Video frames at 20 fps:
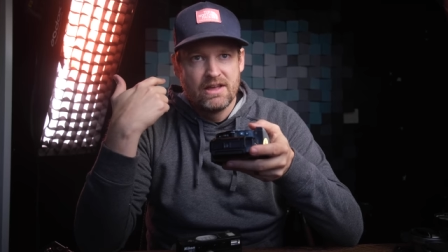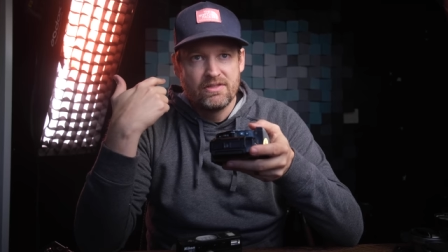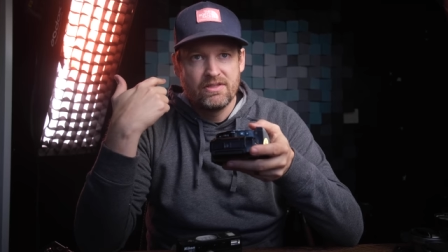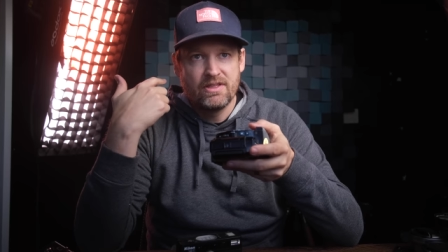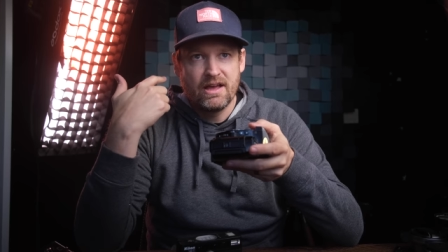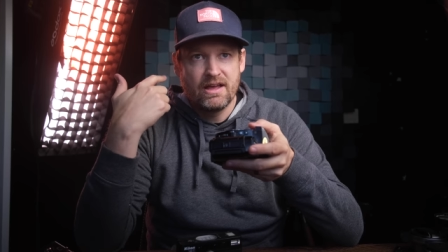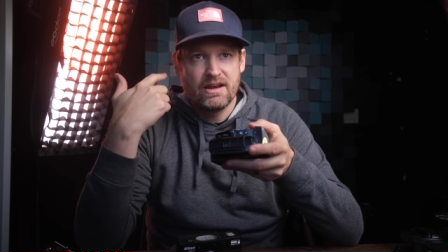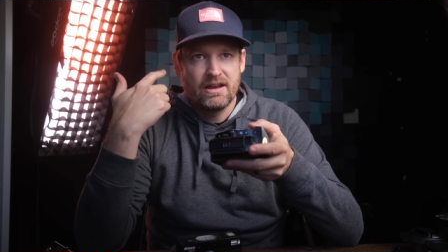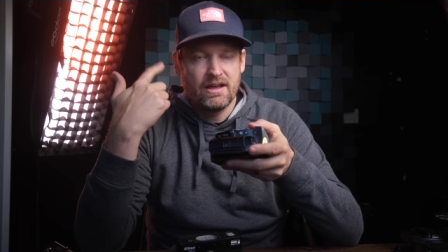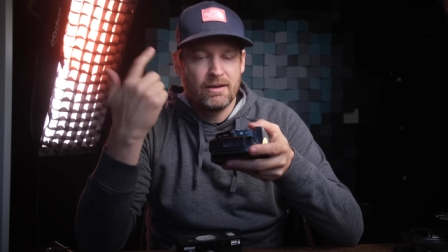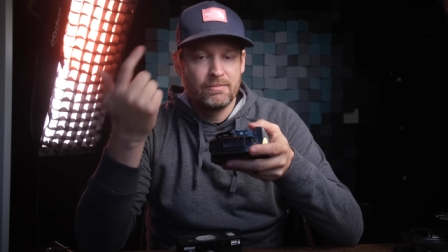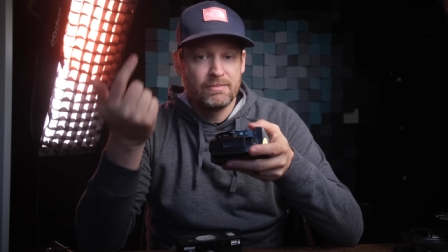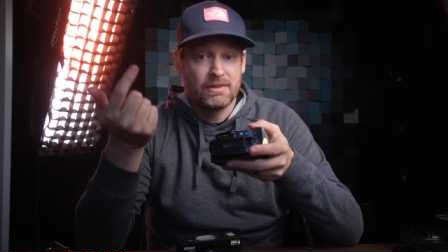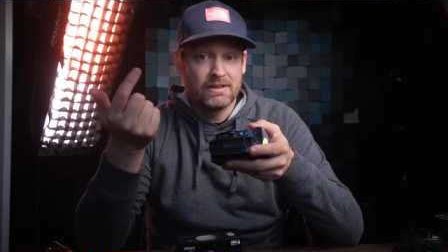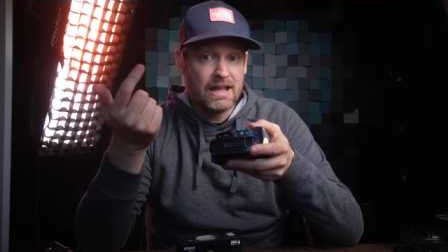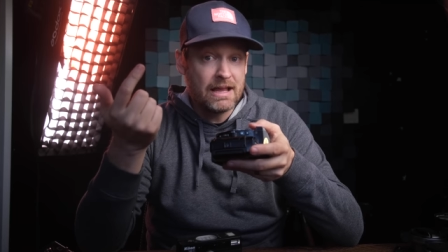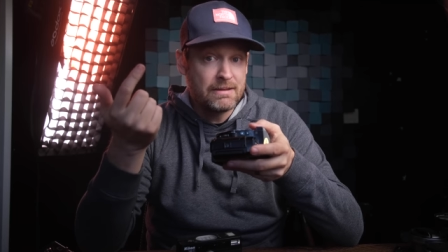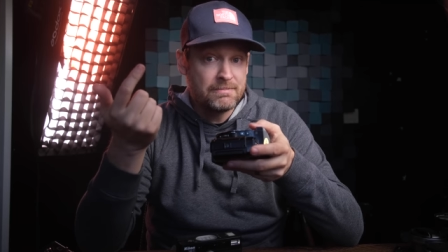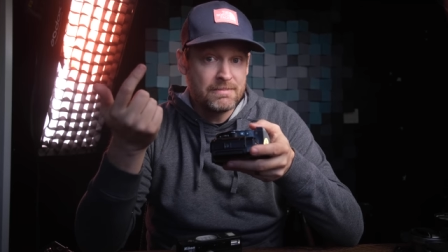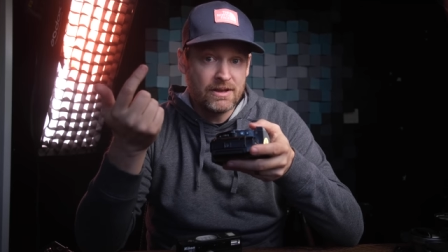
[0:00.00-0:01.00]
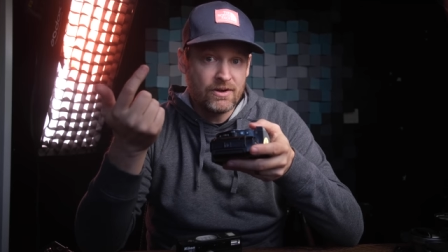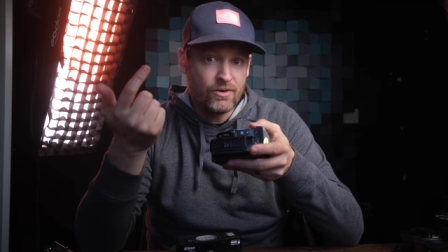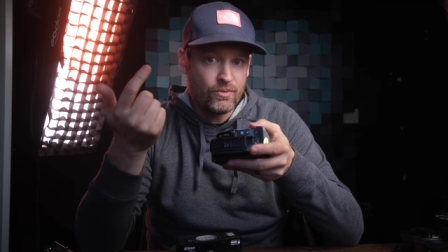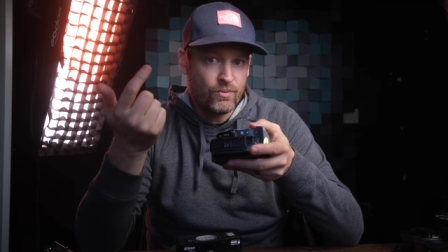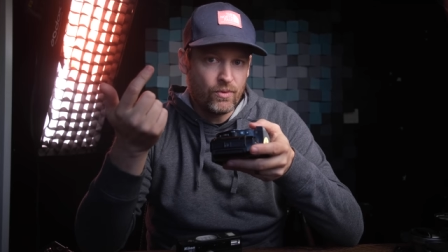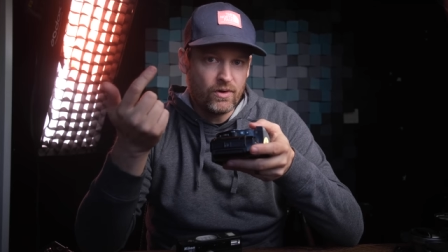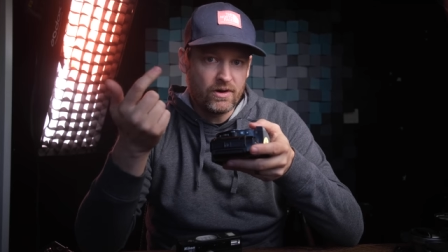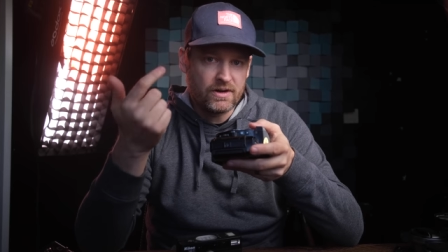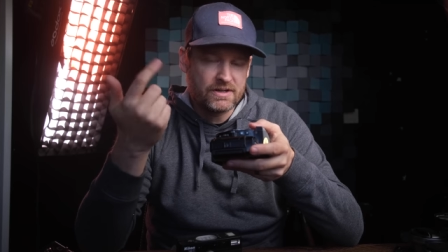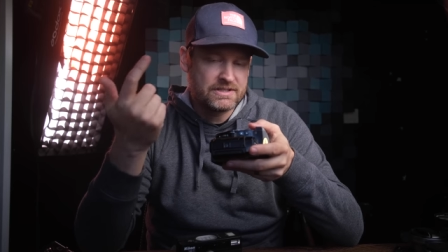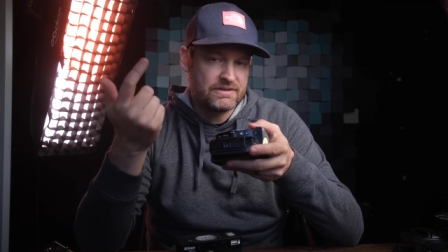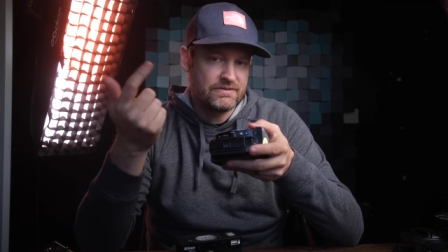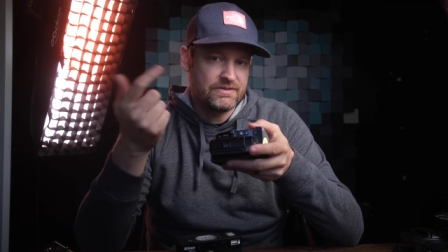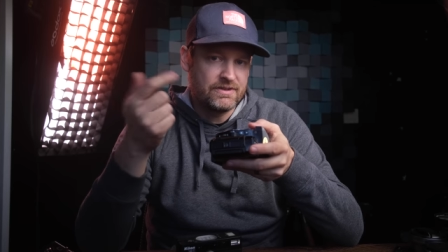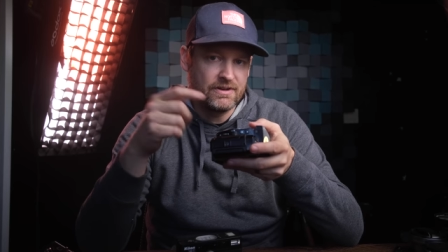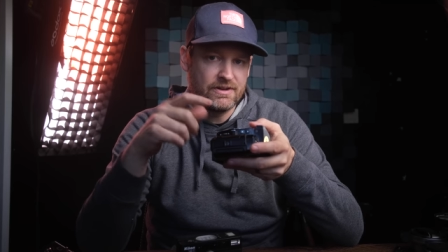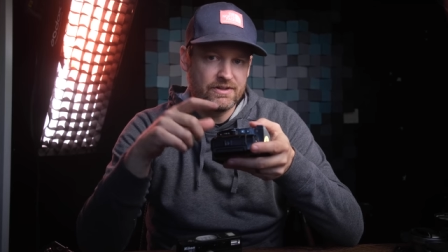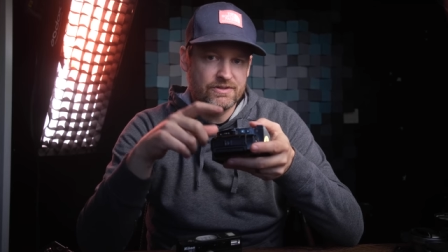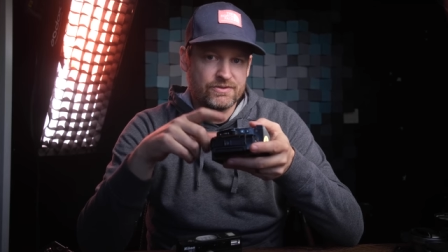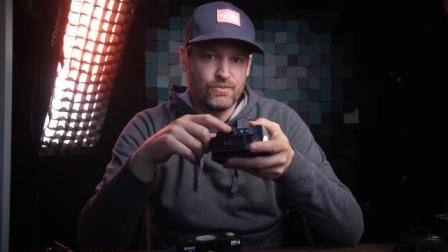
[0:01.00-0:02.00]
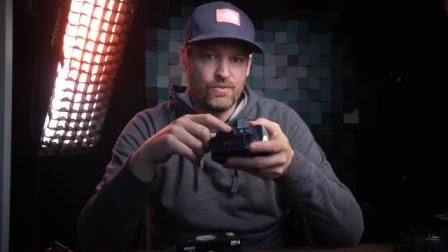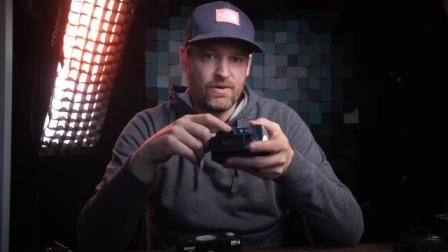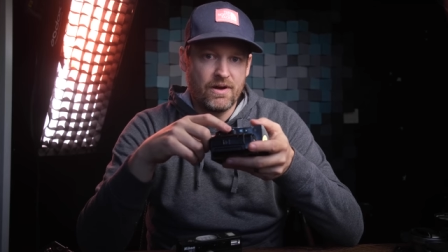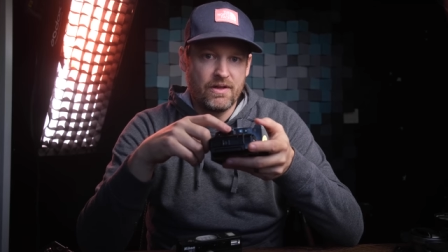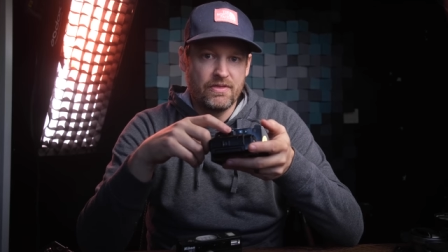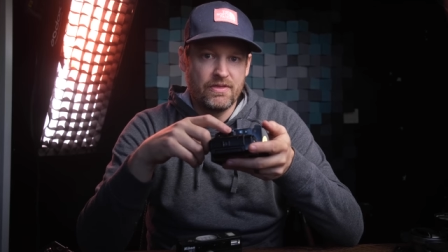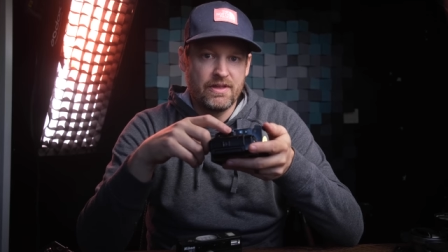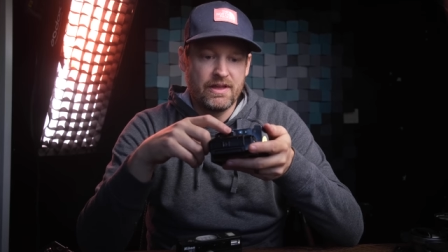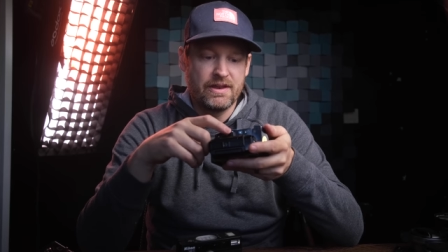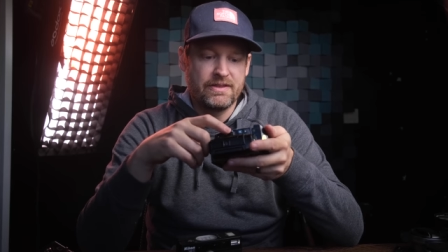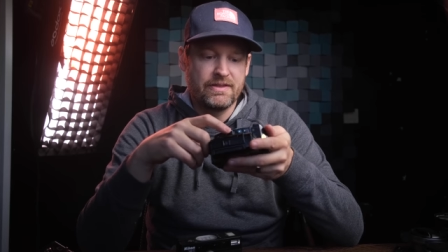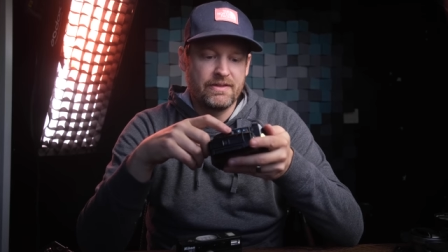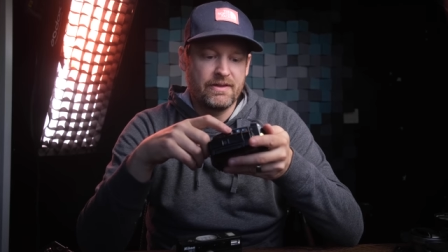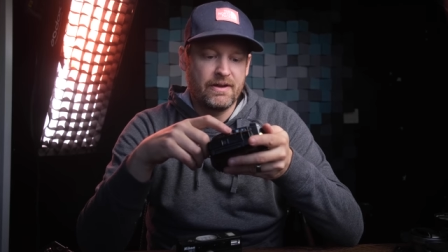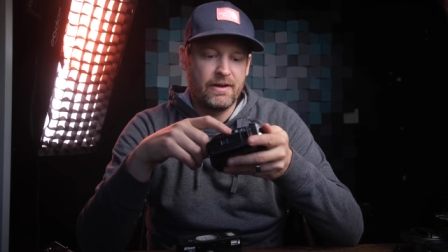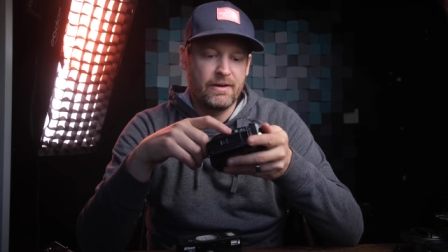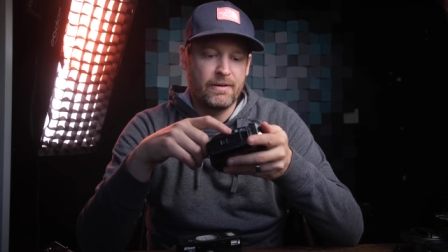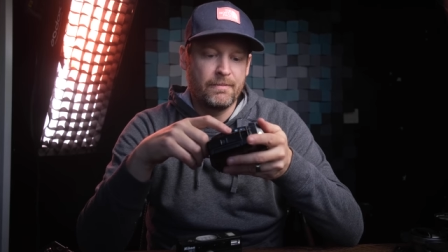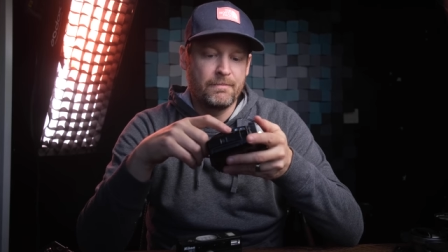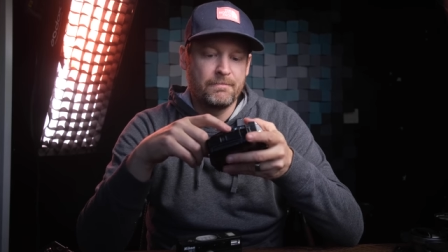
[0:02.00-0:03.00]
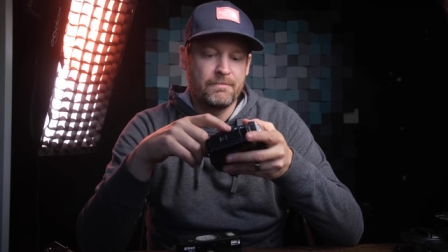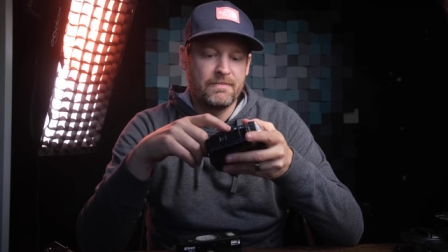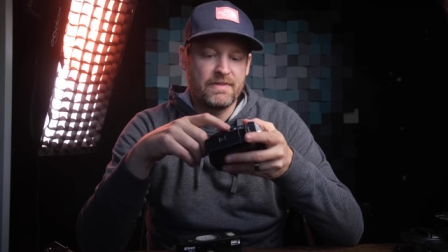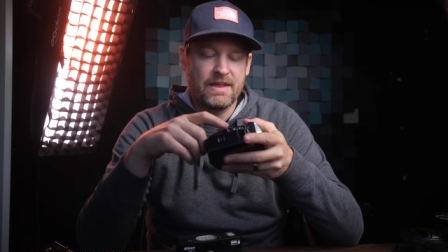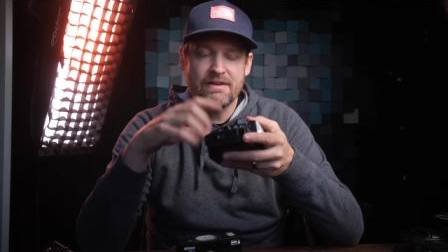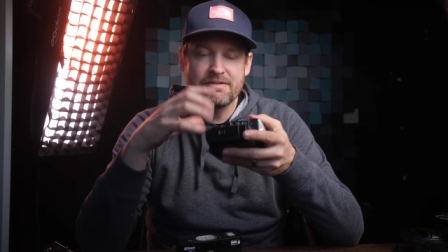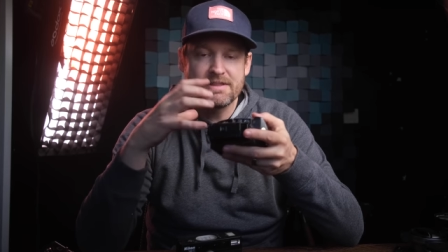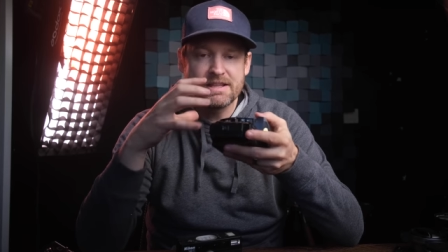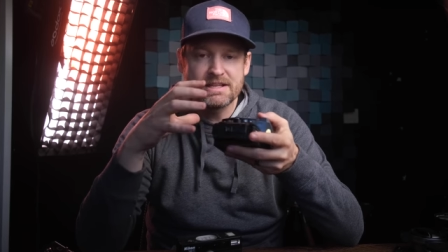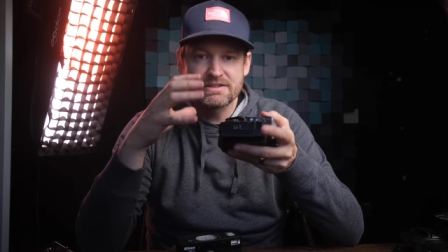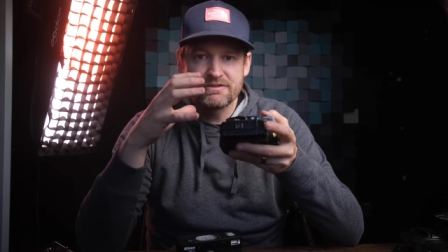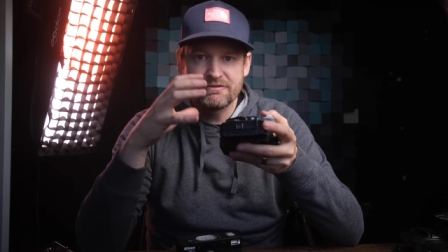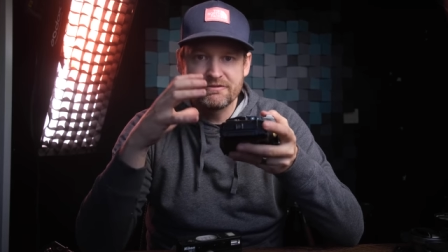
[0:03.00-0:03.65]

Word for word: that um, the light meter works if there is one, that um, that everything's